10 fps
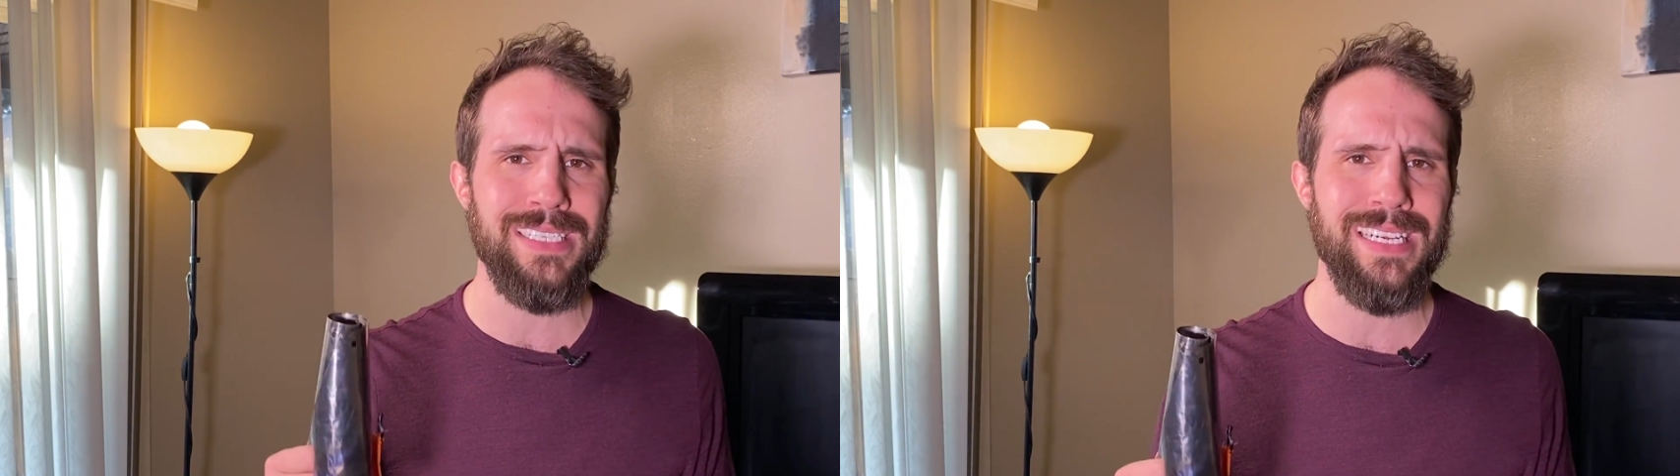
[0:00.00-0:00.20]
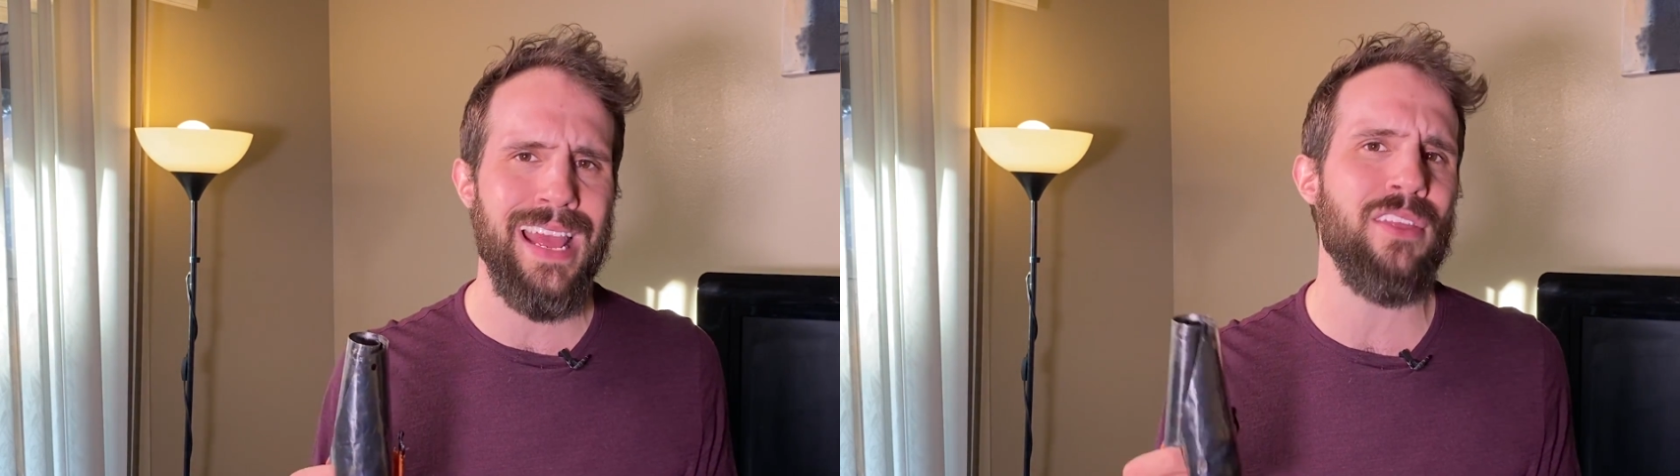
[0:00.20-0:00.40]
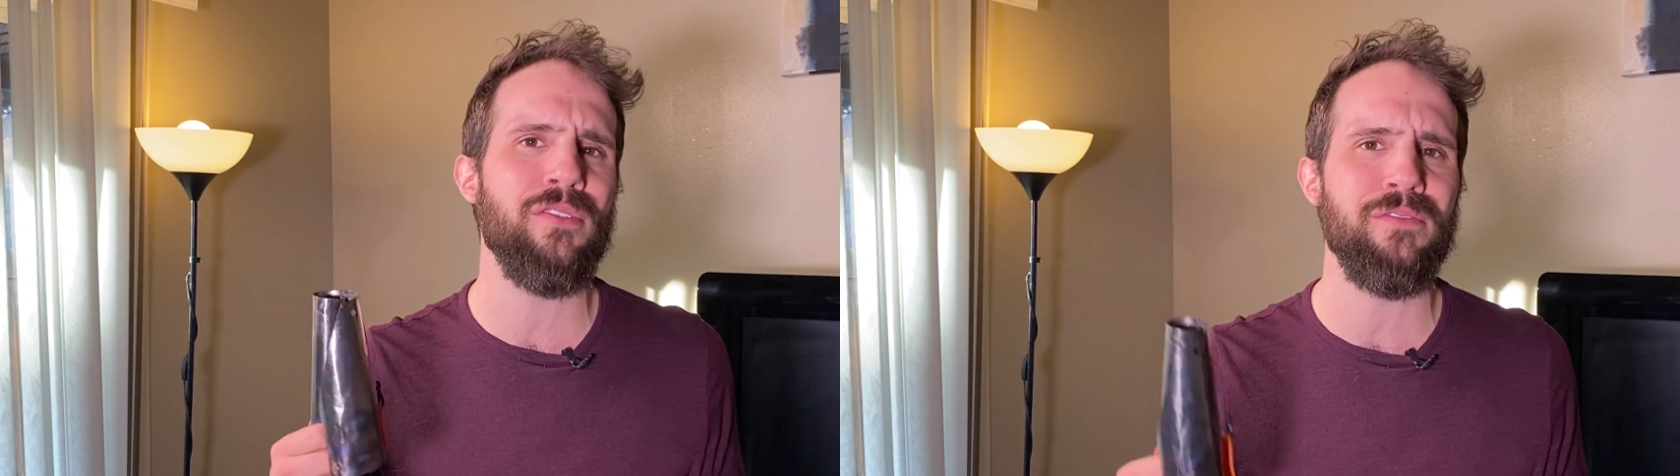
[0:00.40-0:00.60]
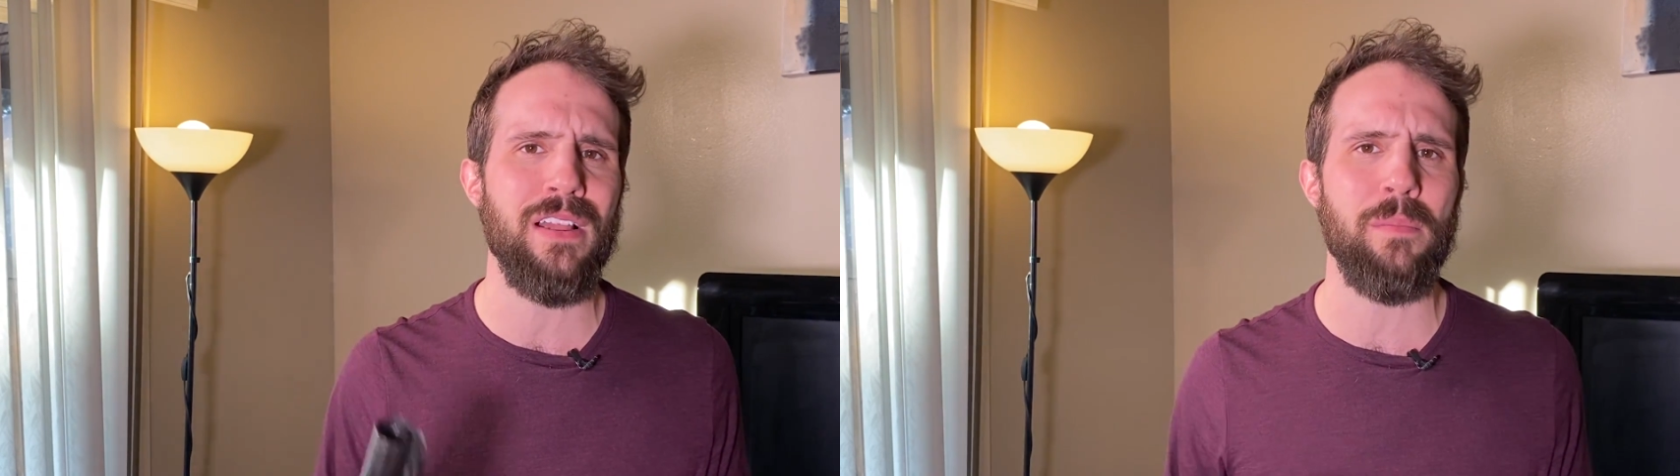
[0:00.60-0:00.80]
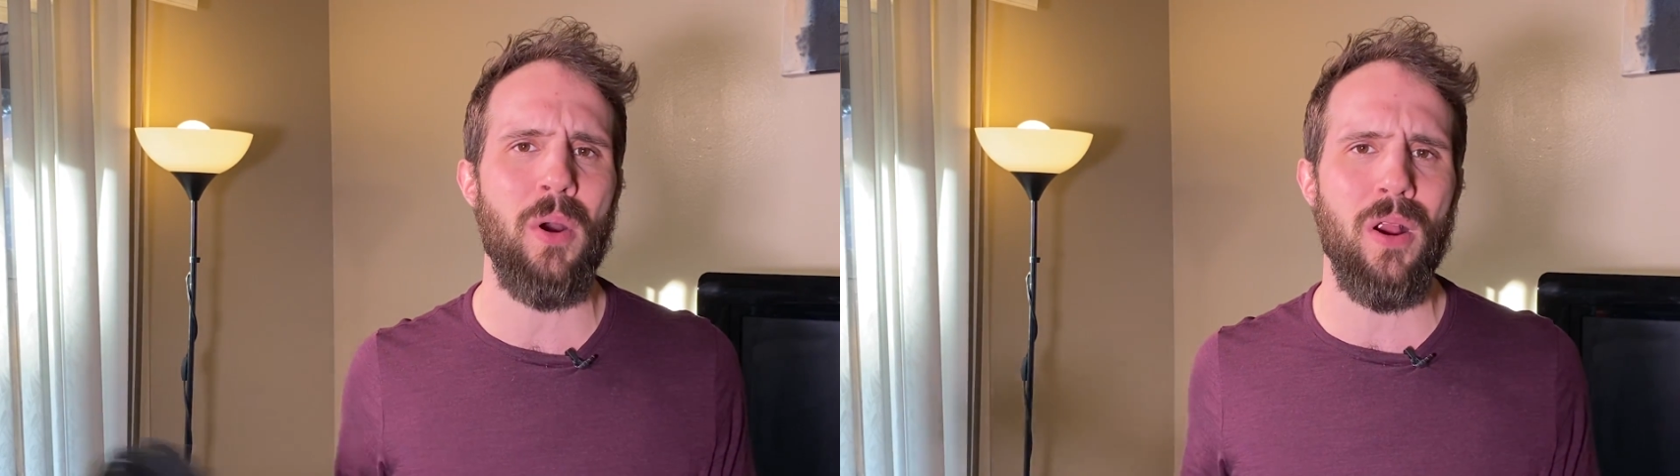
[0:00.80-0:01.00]
it together
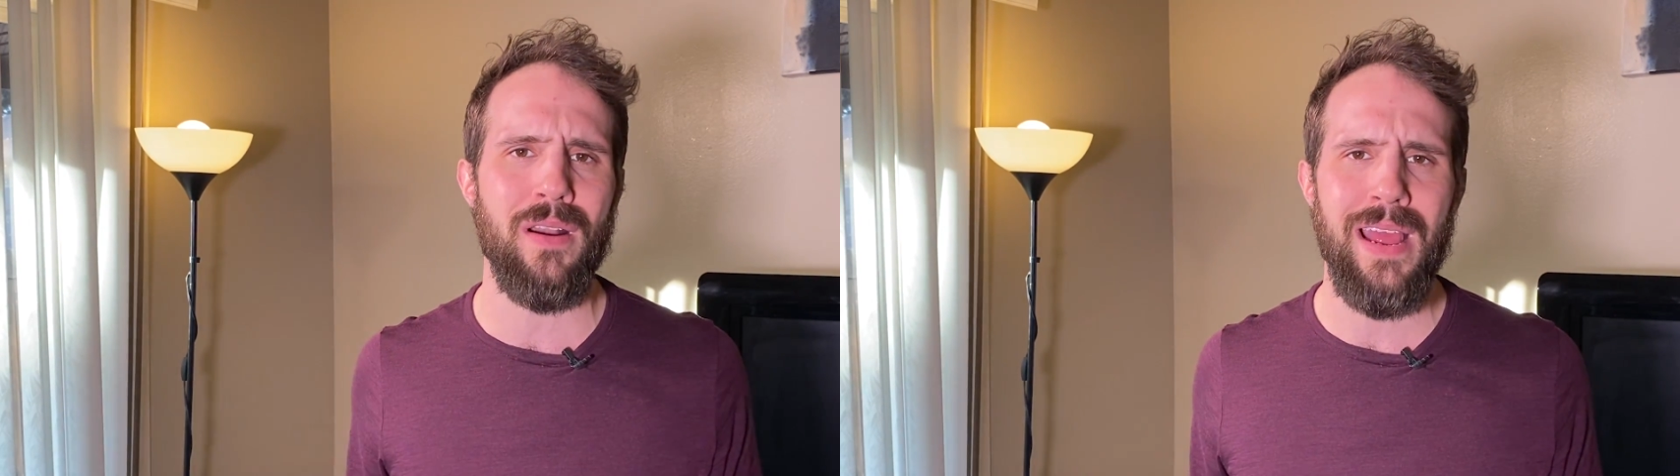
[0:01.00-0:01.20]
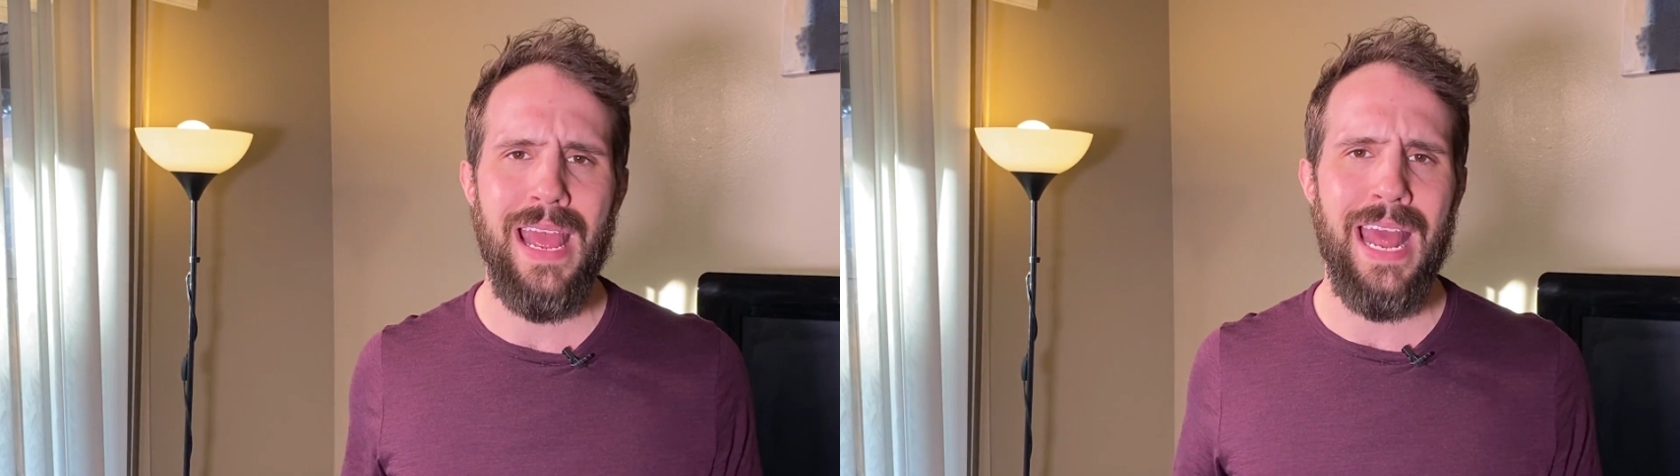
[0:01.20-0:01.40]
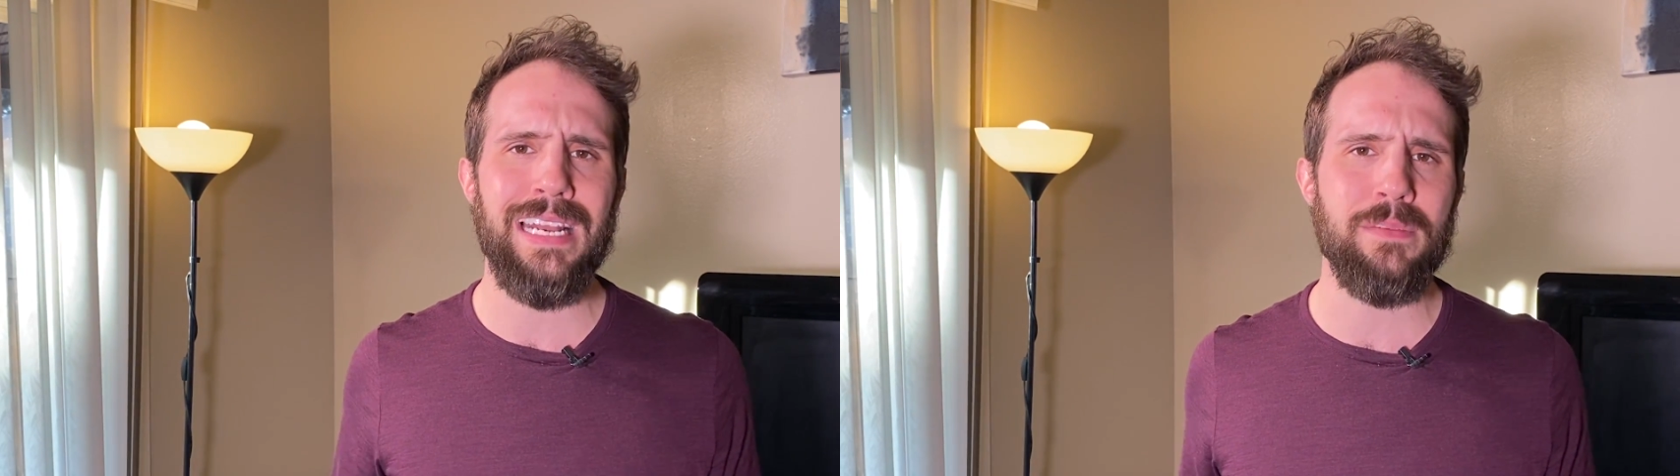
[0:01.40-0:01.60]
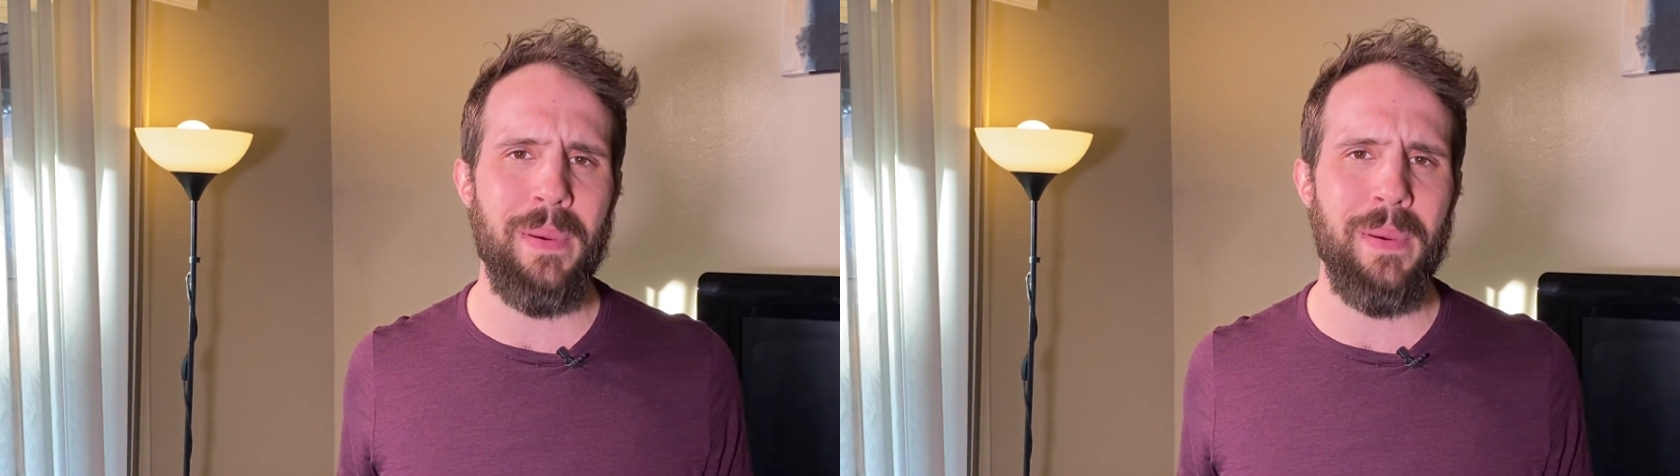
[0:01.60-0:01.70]
fell apart and it's